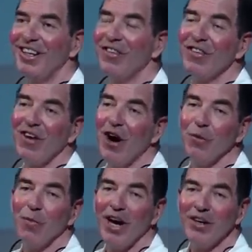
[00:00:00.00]
This is
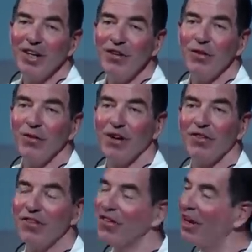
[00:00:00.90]
hardwired into
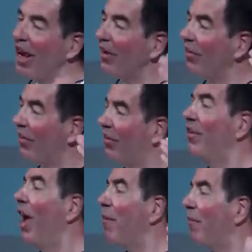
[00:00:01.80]
us. It's the next
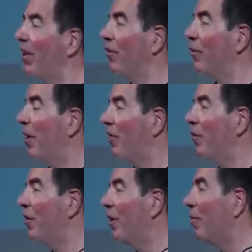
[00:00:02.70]
step in the
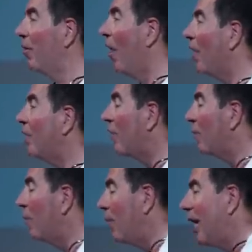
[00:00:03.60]
responsibility
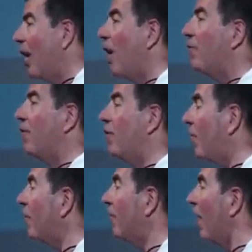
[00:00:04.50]
process. When we get off of
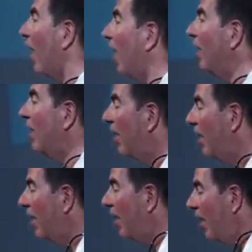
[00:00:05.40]
justify,
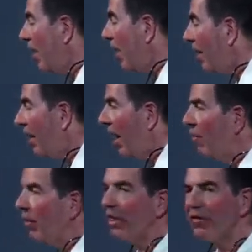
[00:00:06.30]

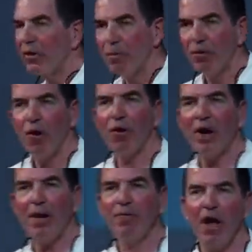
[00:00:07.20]
then what this little
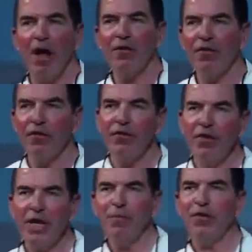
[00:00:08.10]
program does is it
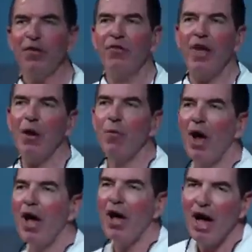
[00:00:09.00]
seems to say,
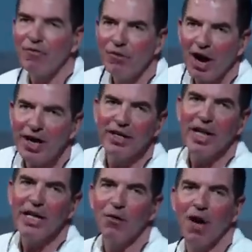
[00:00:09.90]
well, I've tried to
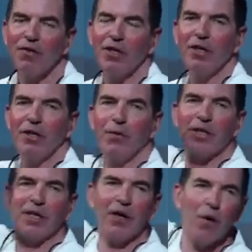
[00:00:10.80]
let you off the hook
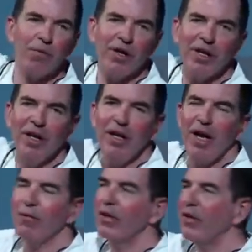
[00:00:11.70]
with a culprit
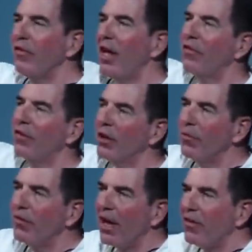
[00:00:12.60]
and with a set of
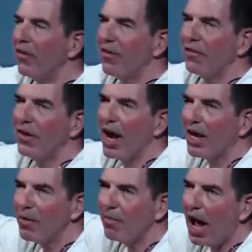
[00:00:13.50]
circumstances. If you're not
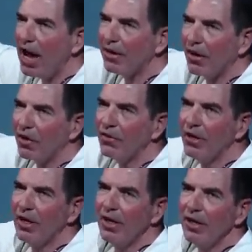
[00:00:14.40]
going to buy those,
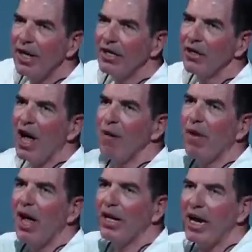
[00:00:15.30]
then you're
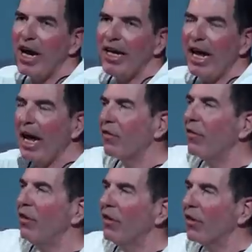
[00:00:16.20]
not buying any
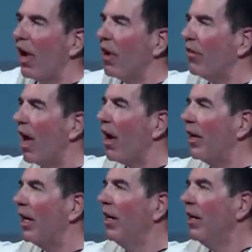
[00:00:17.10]
external
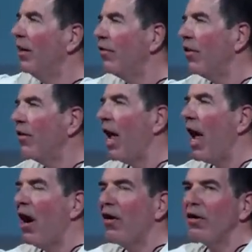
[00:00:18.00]
causality so
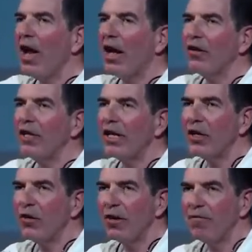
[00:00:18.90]
now not only are
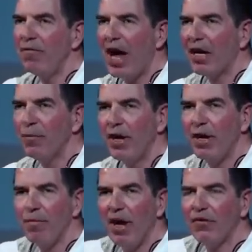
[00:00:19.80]
you at effect, but
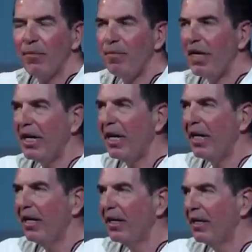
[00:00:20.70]
it must
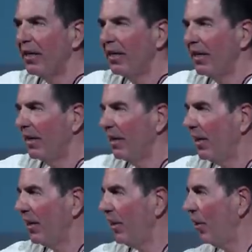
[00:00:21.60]
be
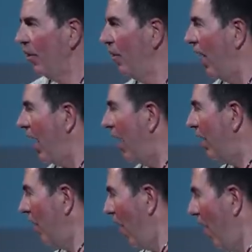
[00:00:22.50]
you
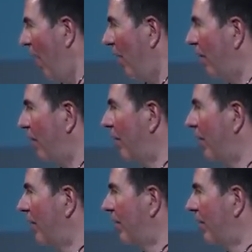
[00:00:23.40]
at cause.